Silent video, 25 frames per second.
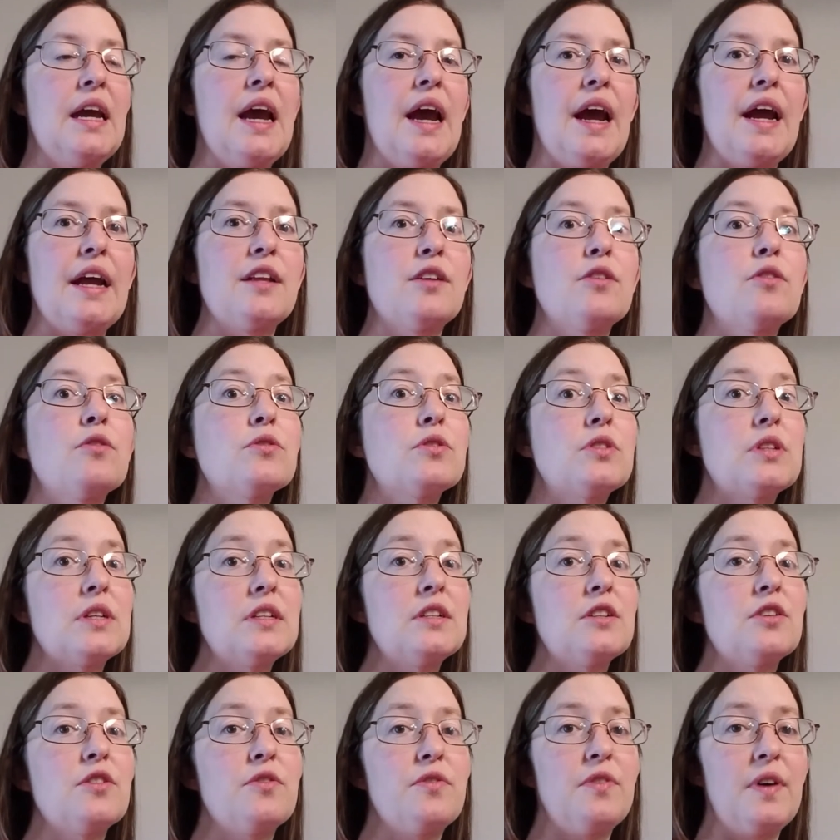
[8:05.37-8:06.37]
and you'll tend
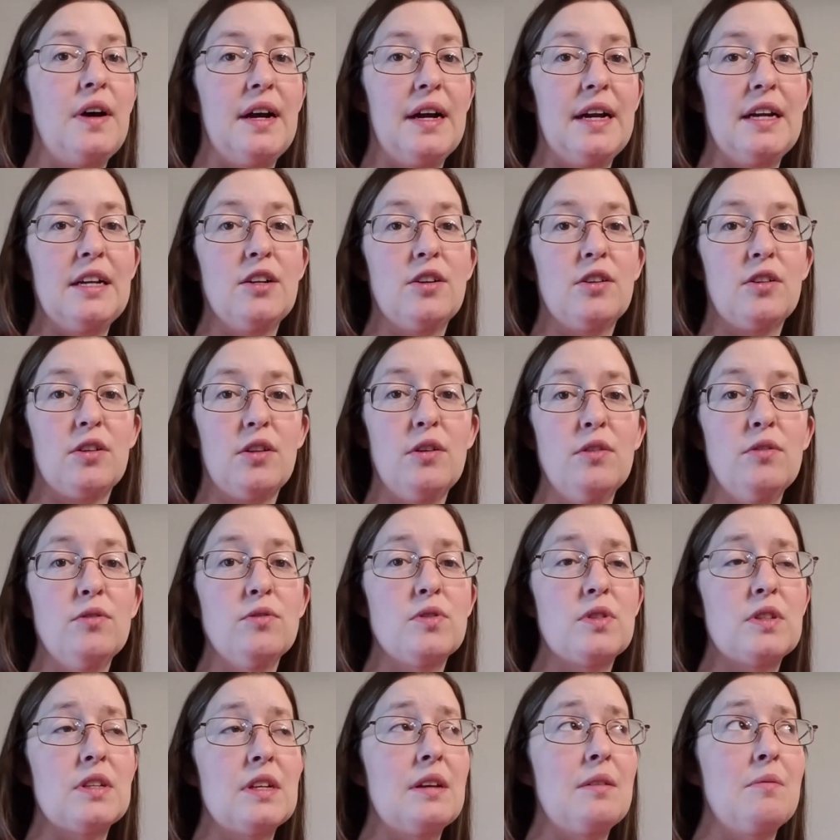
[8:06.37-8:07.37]
to find
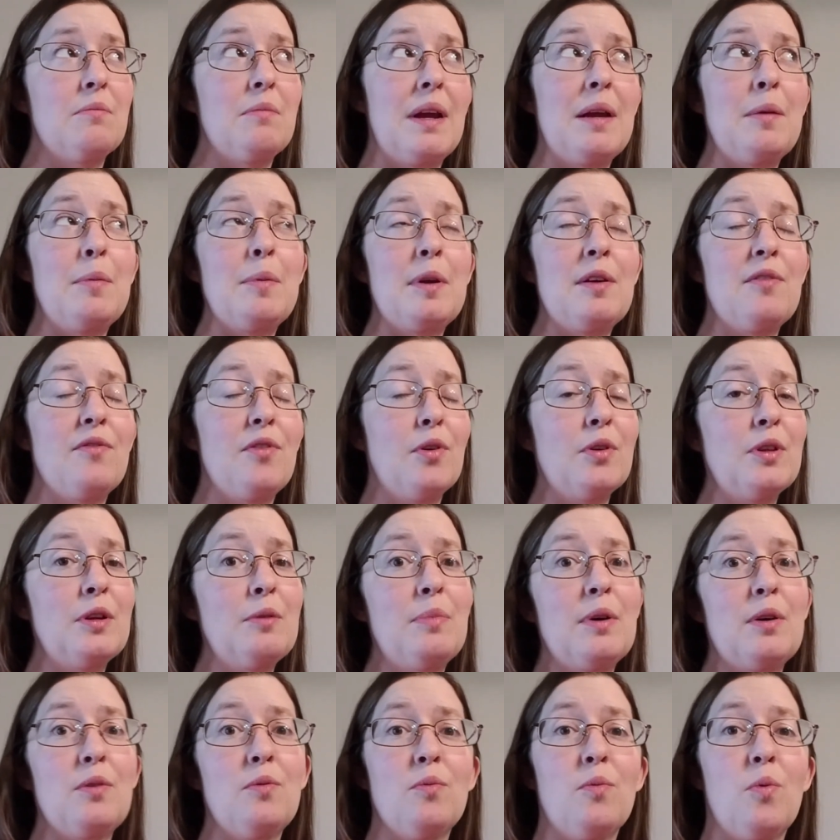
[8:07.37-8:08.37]
clothes that maybe have only
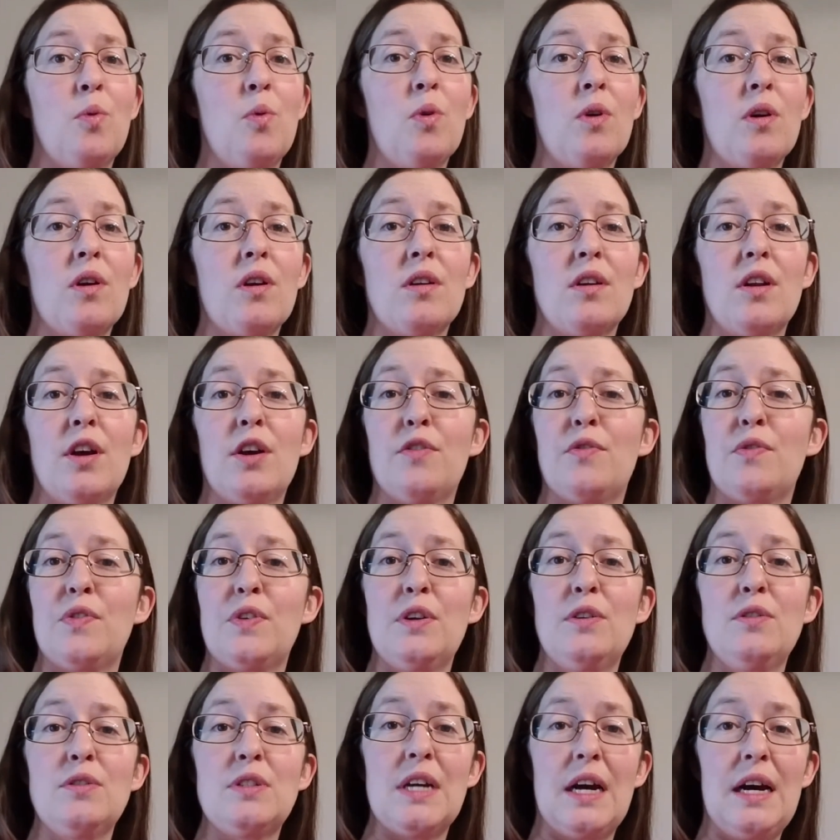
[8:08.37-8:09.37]
been worn a
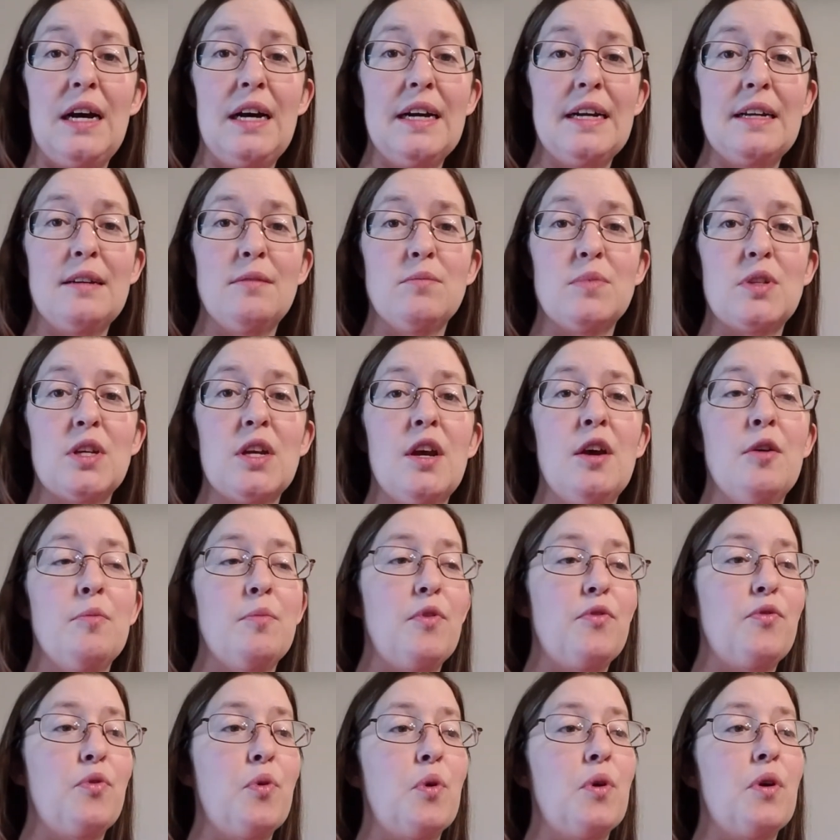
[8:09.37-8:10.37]
few times
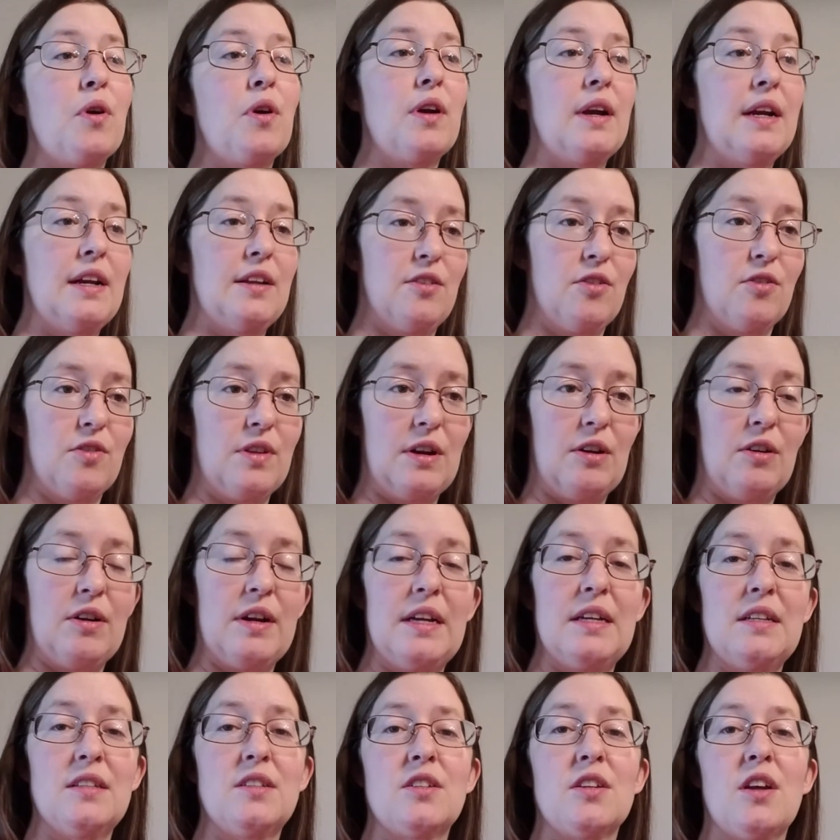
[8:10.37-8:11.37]
before either their
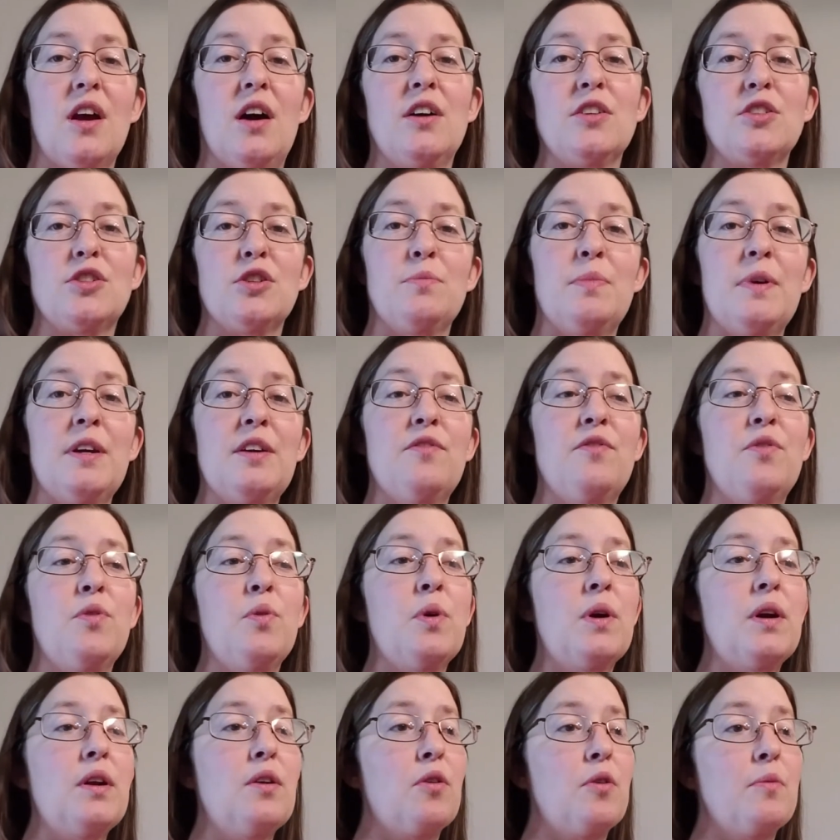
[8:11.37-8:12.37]
kids got too big
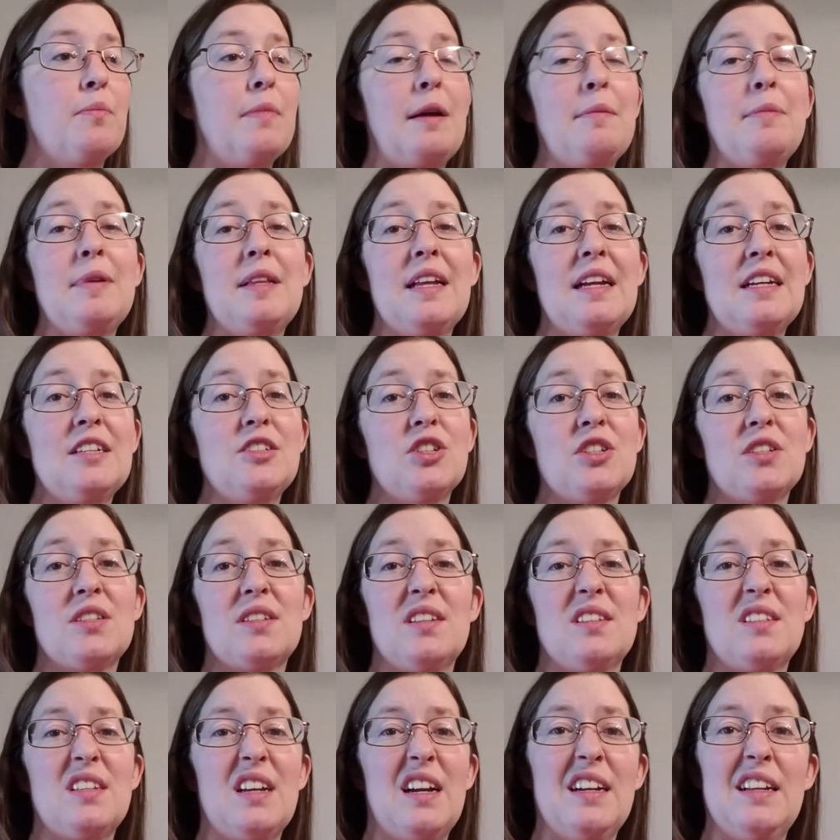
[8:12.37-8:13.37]
for it, or maybe they just
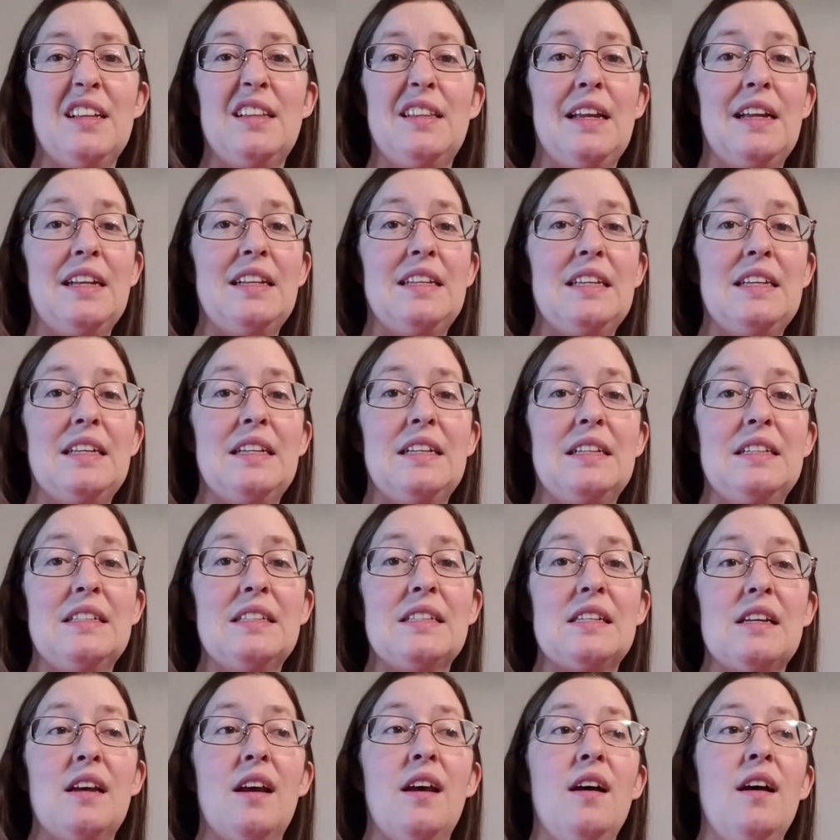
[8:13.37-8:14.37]
decided they
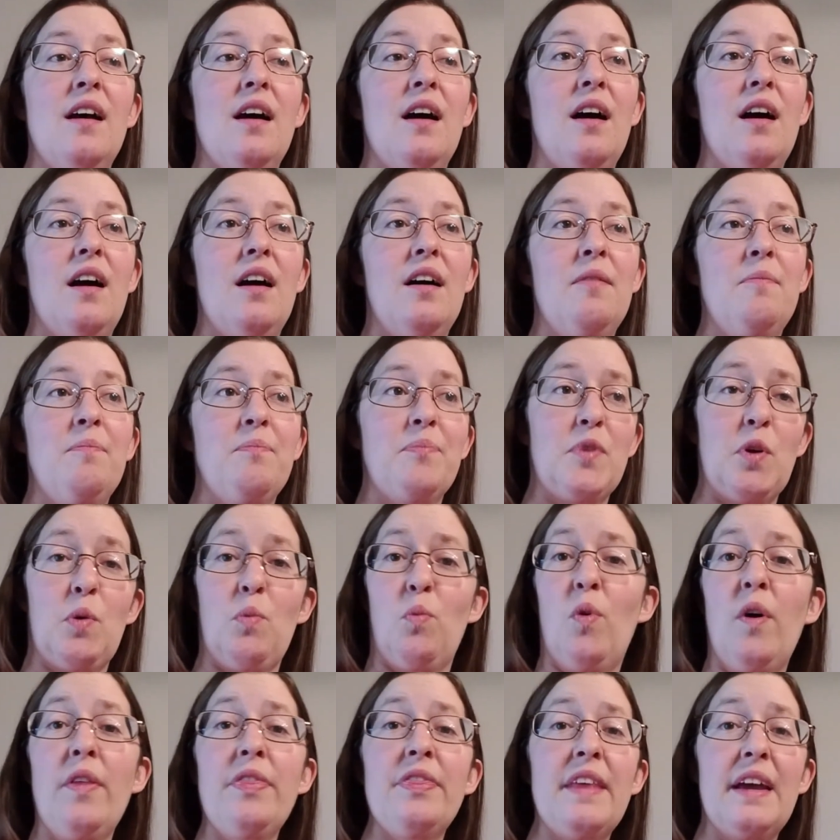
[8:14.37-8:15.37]
didn't
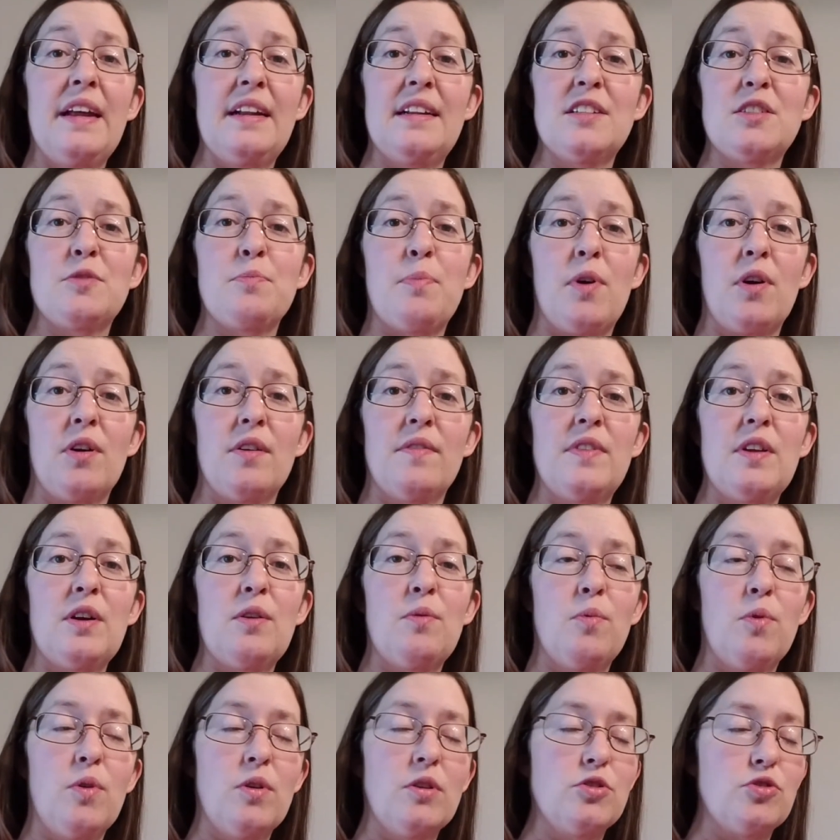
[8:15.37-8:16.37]
want that as part of their
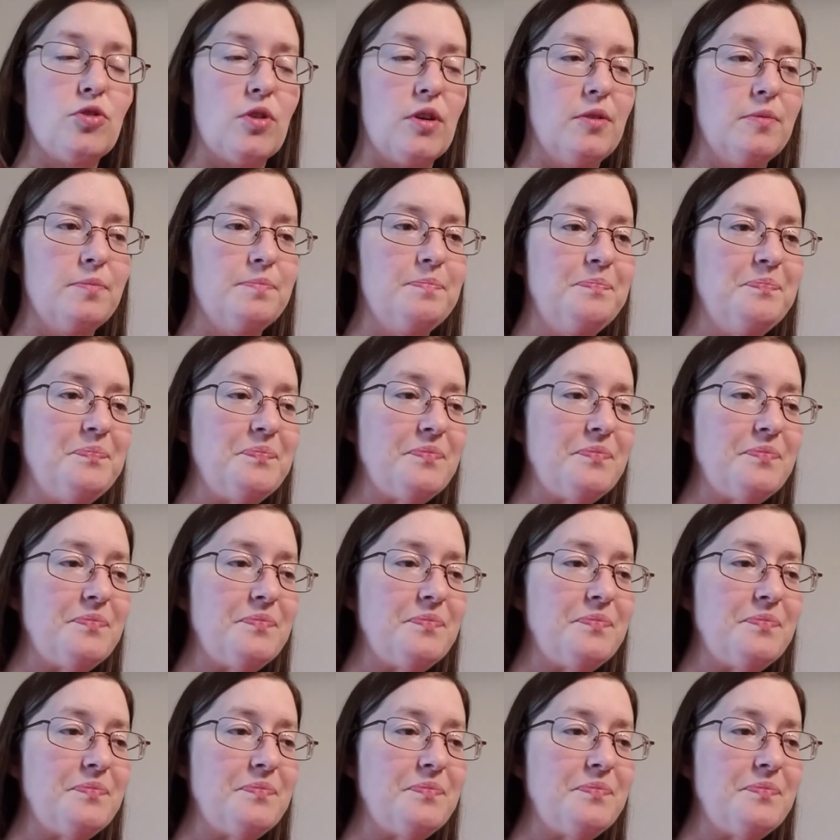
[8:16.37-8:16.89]
wardrobe.